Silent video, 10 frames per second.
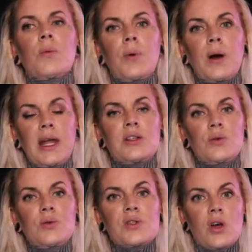way
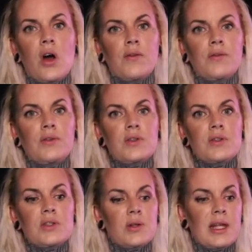too soft
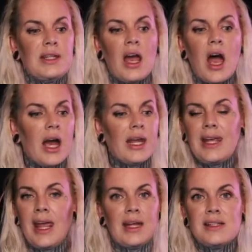so that the eye
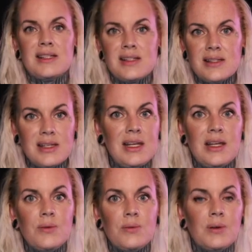can't
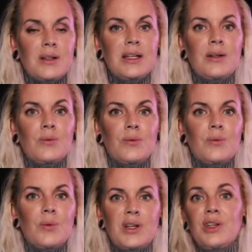see really
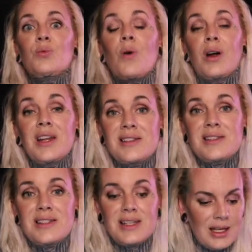what you wanted to
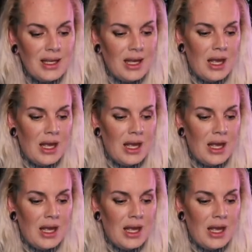see,